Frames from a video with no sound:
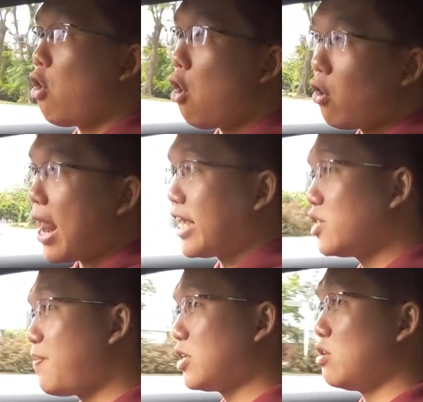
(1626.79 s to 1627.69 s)
all
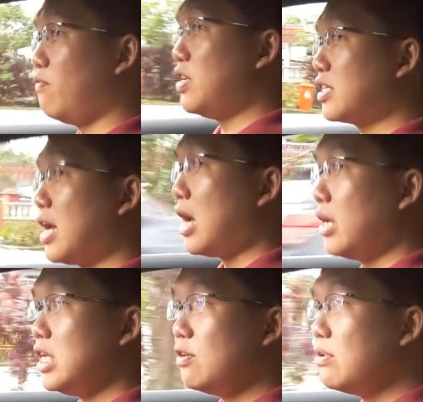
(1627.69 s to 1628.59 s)
aspects of this car,
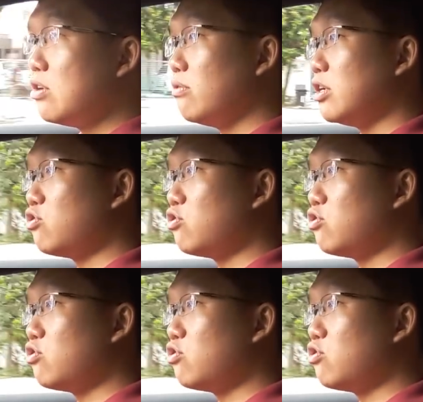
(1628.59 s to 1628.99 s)
even though the